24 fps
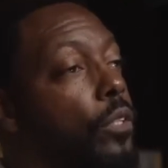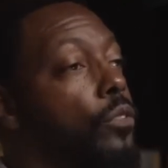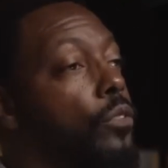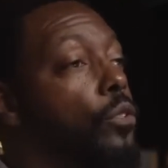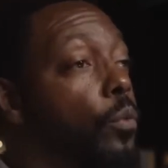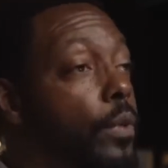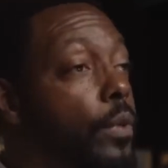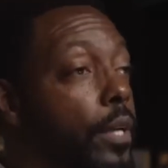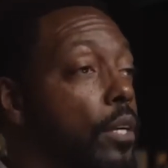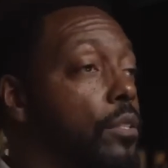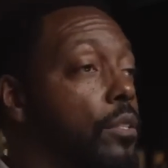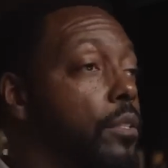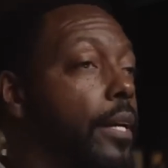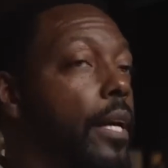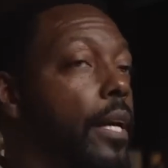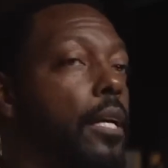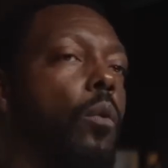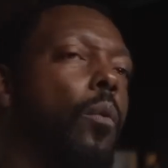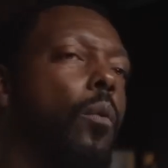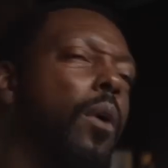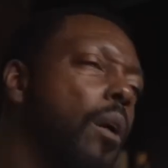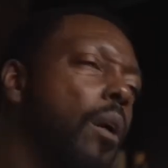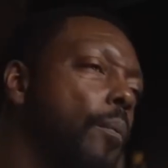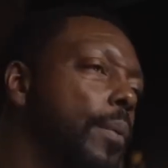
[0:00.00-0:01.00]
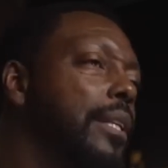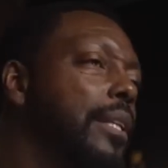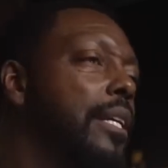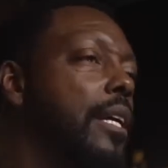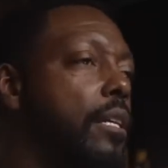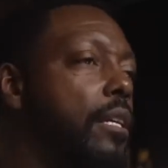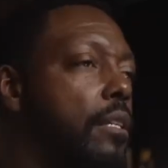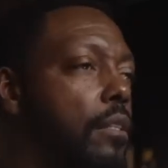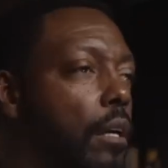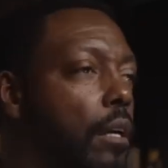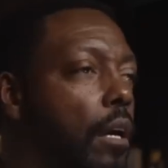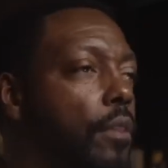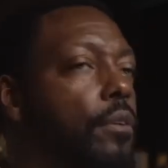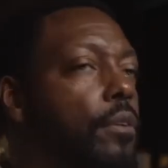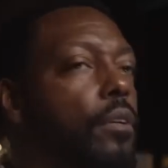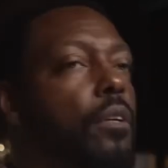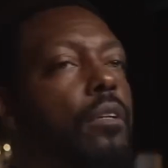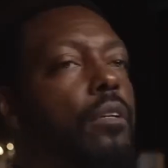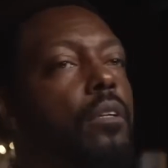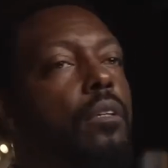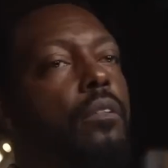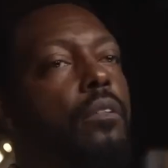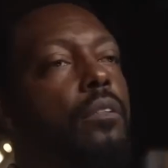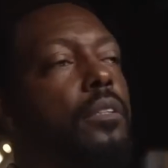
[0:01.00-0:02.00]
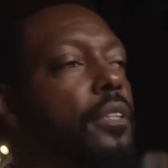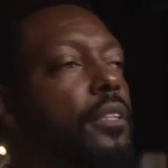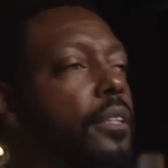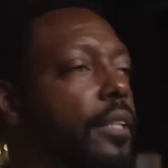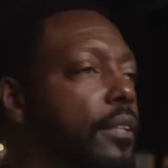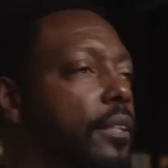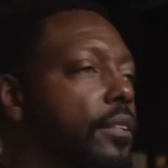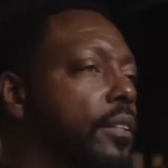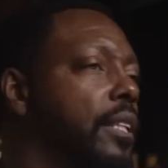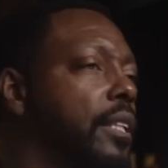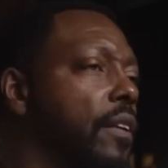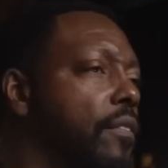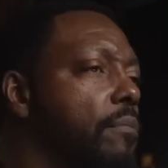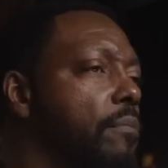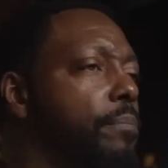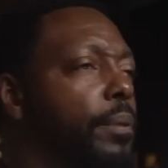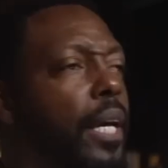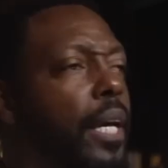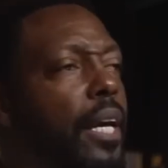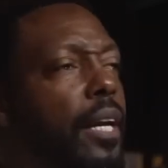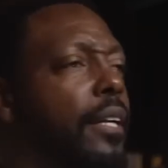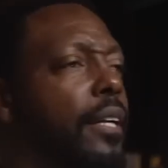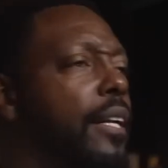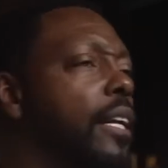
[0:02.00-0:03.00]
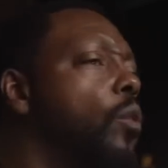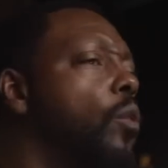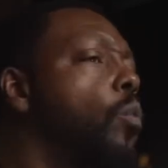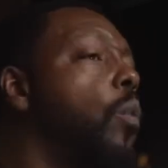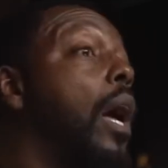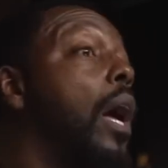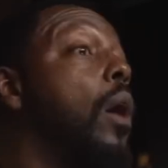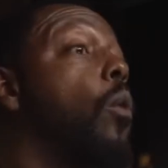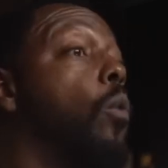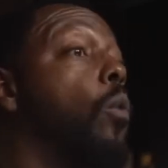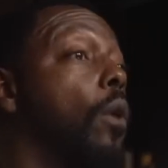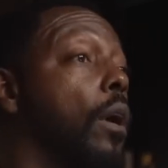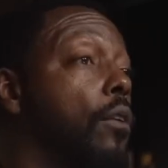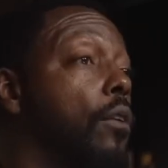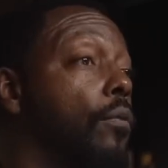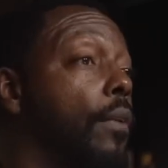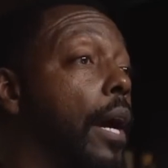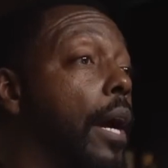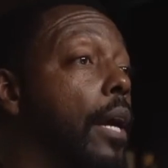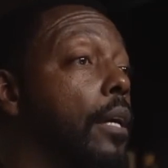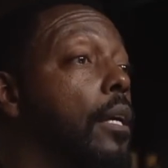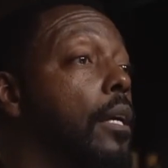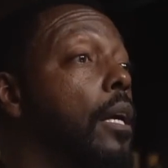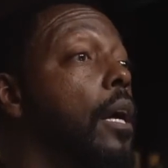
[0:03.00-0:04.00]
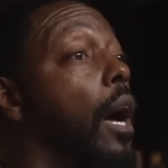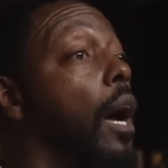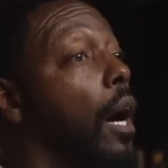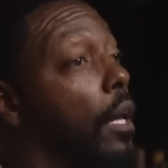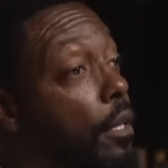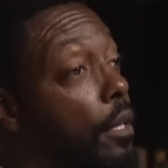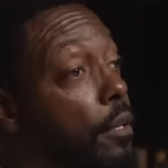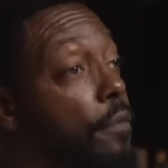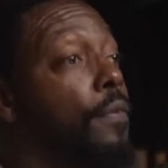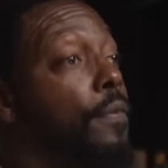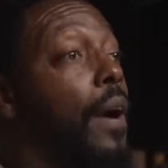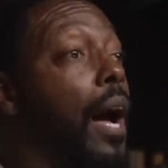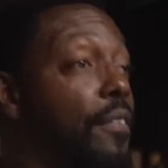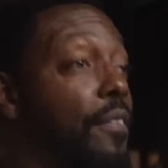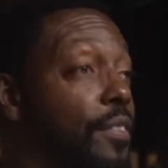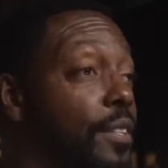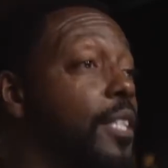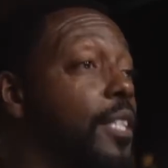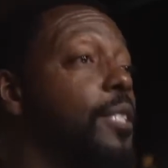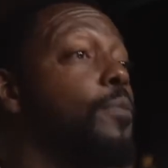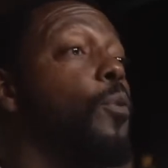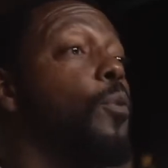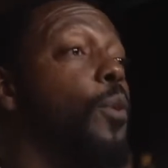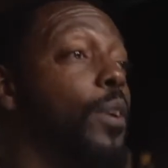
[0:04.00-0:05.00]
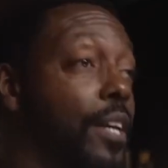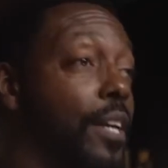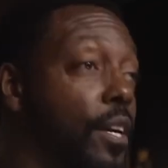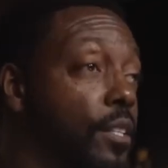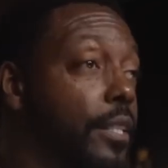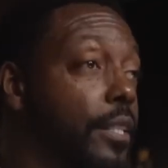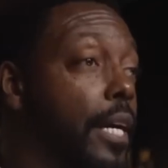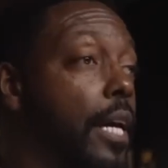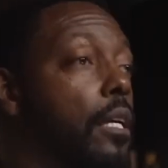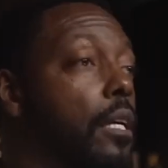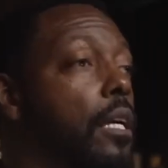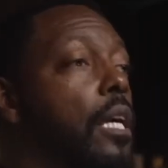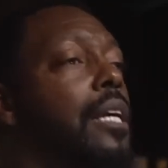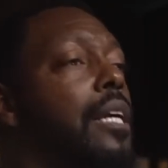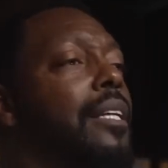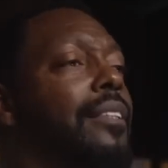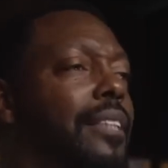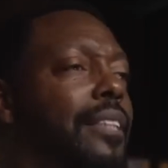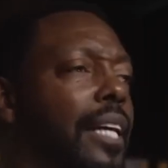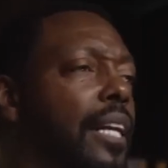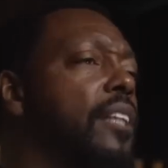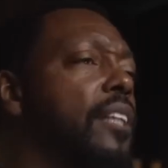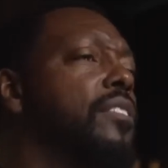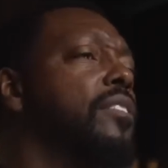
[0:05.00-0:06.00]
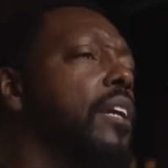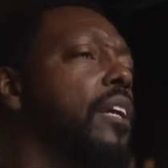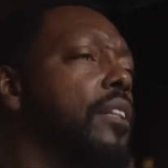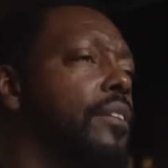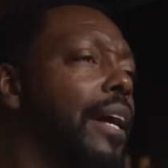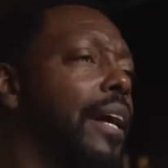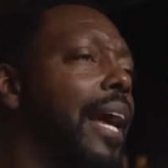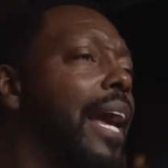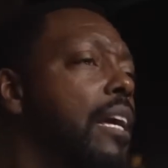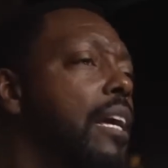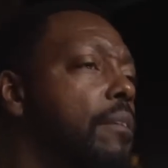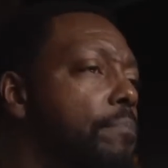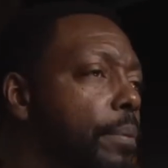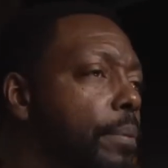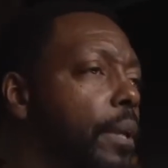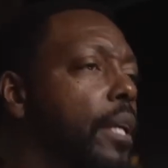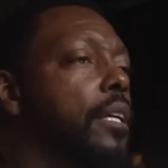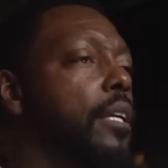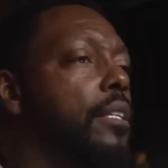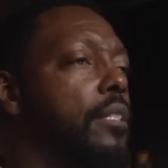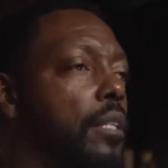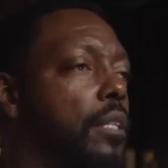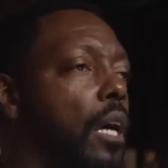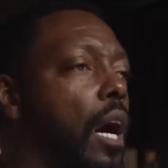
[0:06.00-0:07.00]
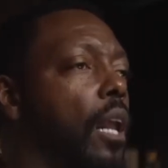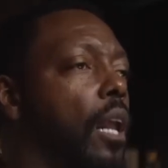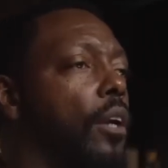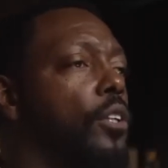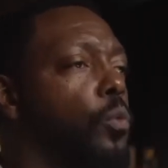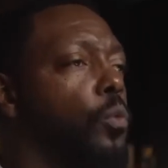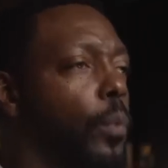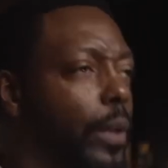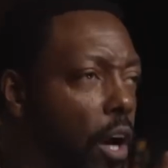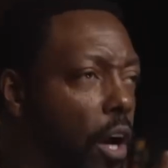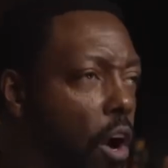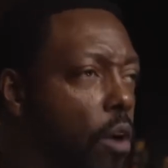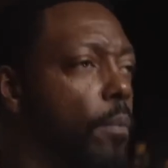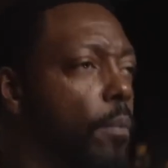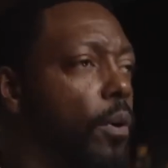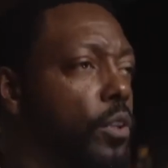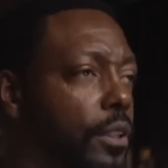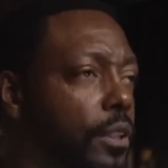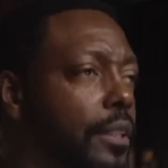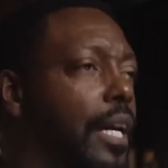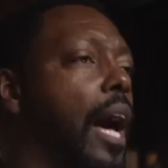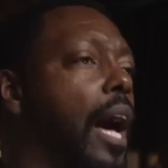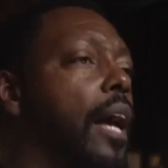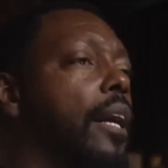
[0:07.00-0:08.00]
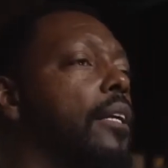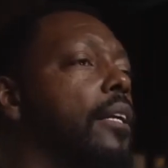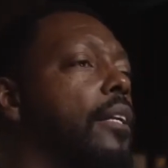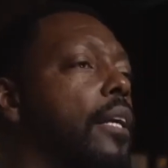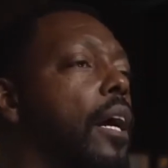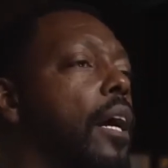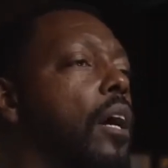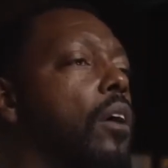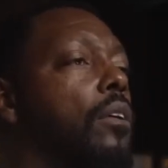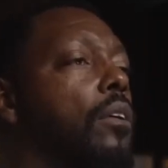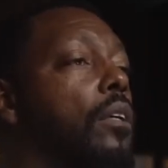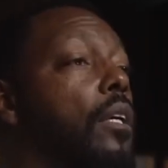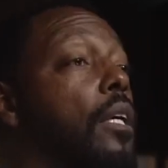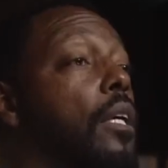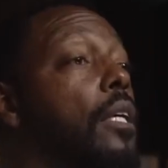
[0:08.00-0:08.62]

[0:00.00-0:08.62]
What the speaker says: 2 years later, well, we needed another $6 to $7 billion. It didn't quite work right. Another 5, 6 more years later, send us another $8 billion. We almost got it now.